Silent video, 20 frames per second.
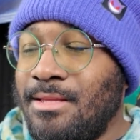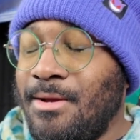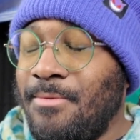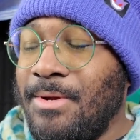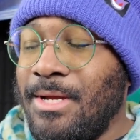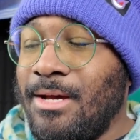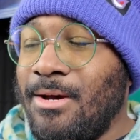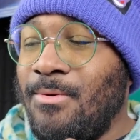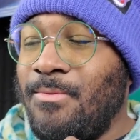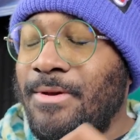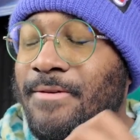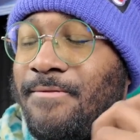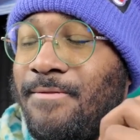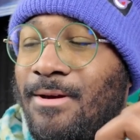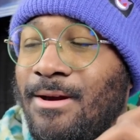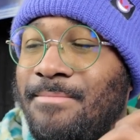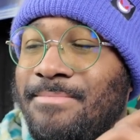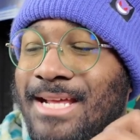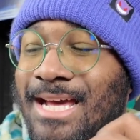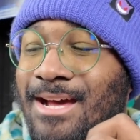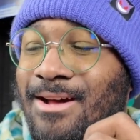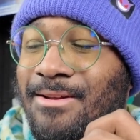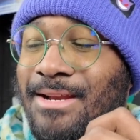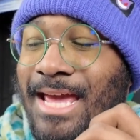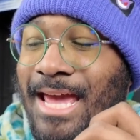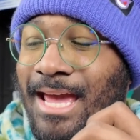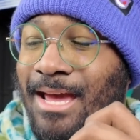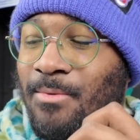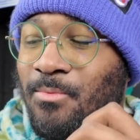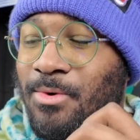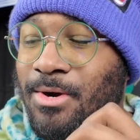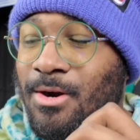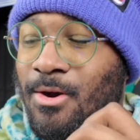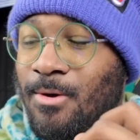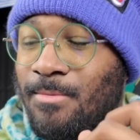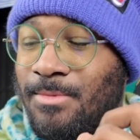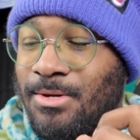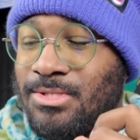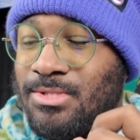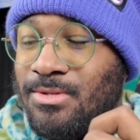There we go. We farm down and we're
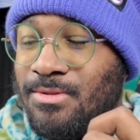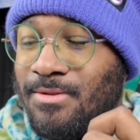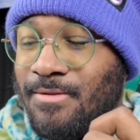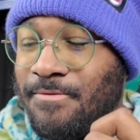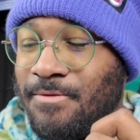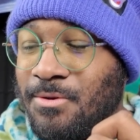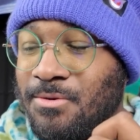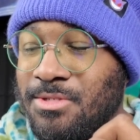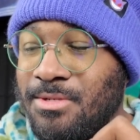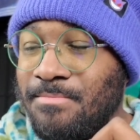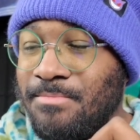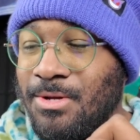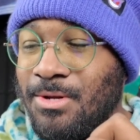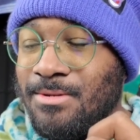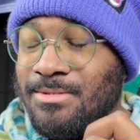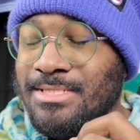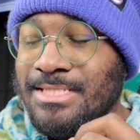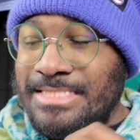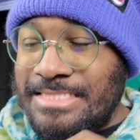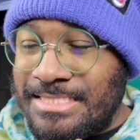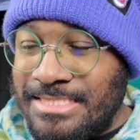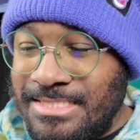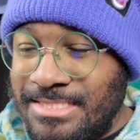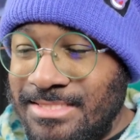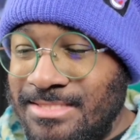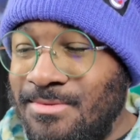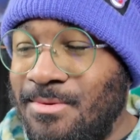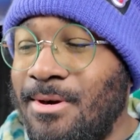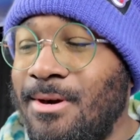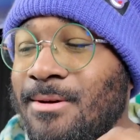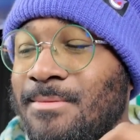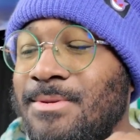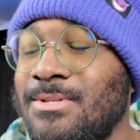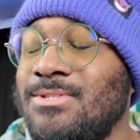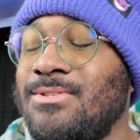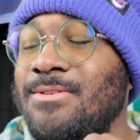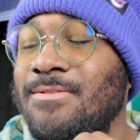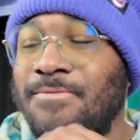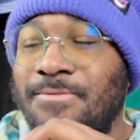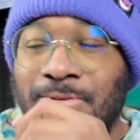almost to the Fusion Bolt. Oh, we're
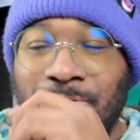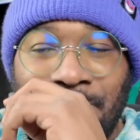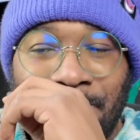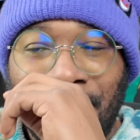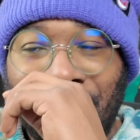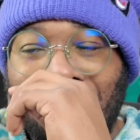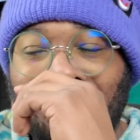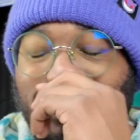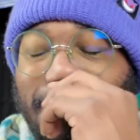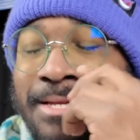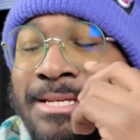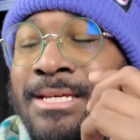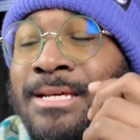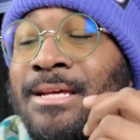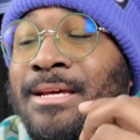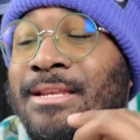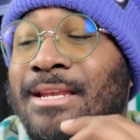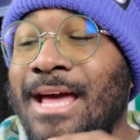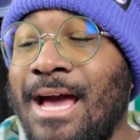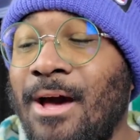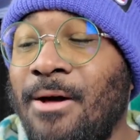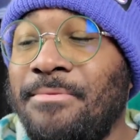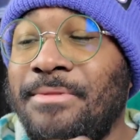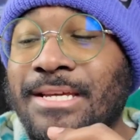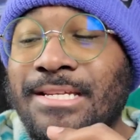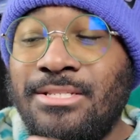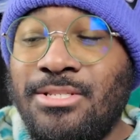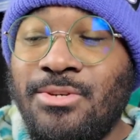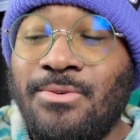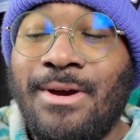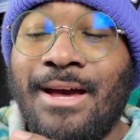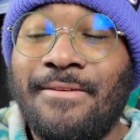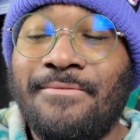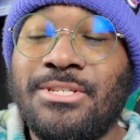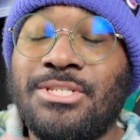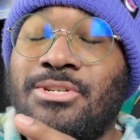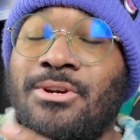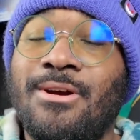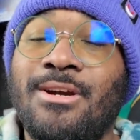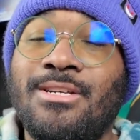almost to the Fusion Bolt. Now, they do
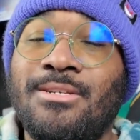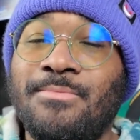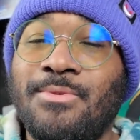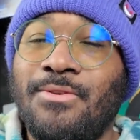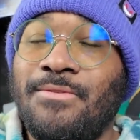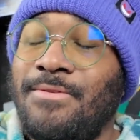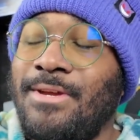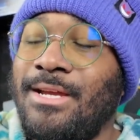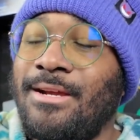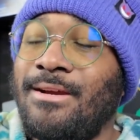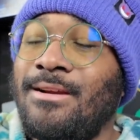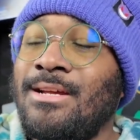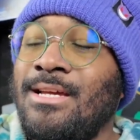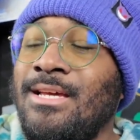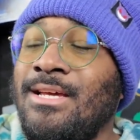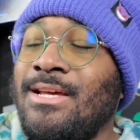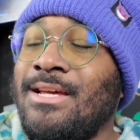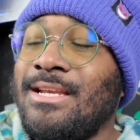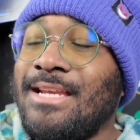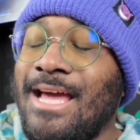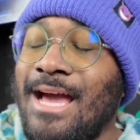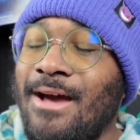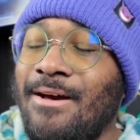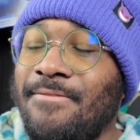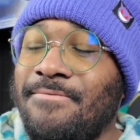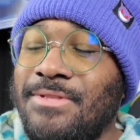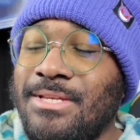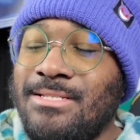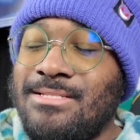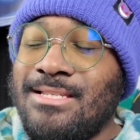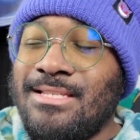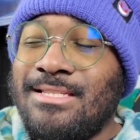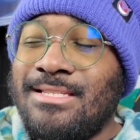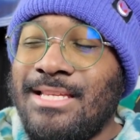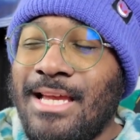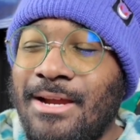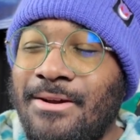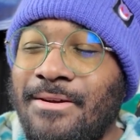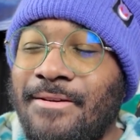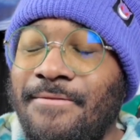have a charge move here. Now, if this
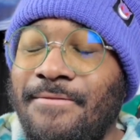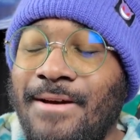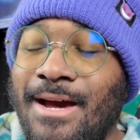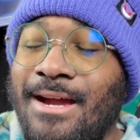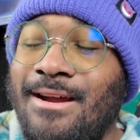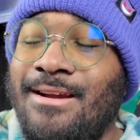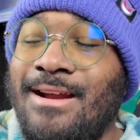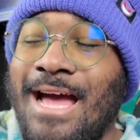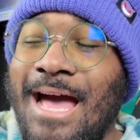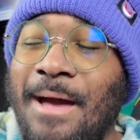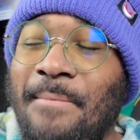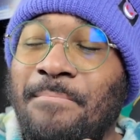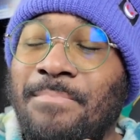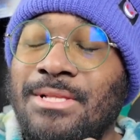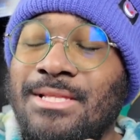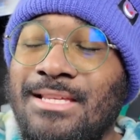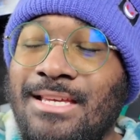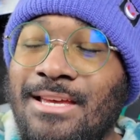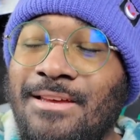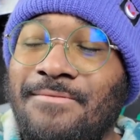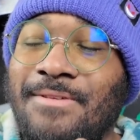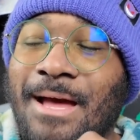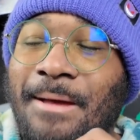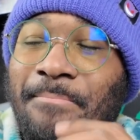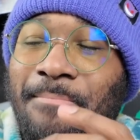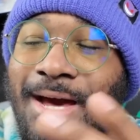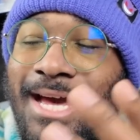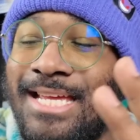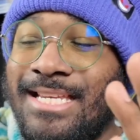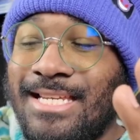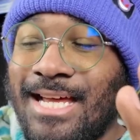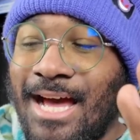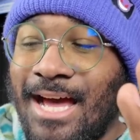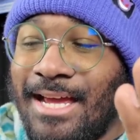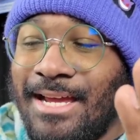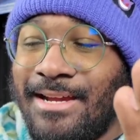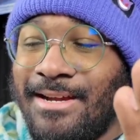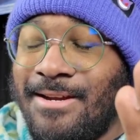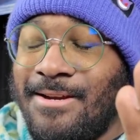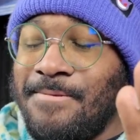is Sacred Fire, I believe I might
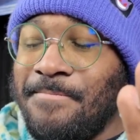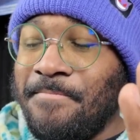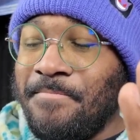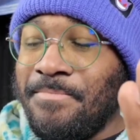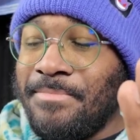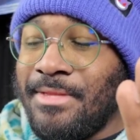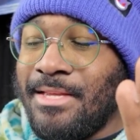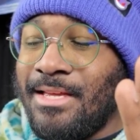die here.